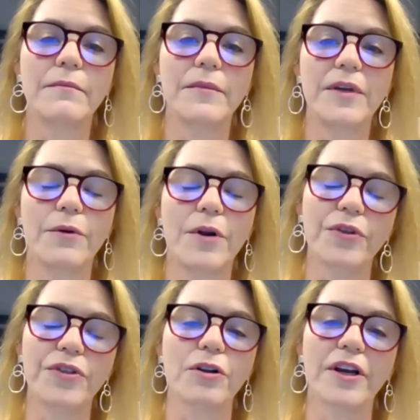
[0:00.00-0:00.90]
you know know
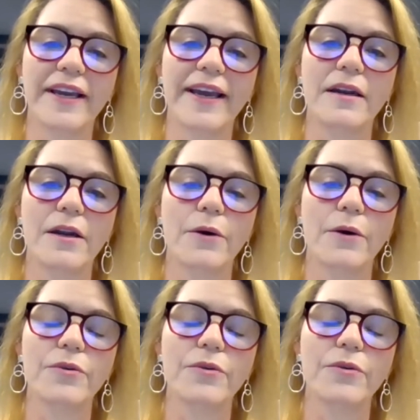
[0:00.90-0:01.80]
what they're looking at know what
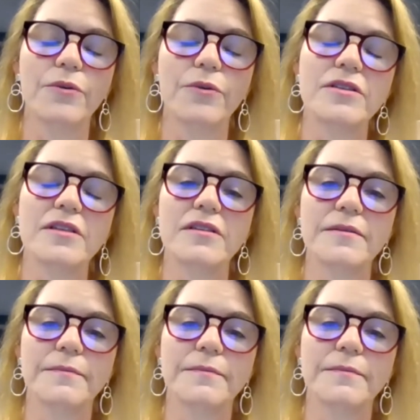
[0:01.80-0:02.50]
their diagnosis is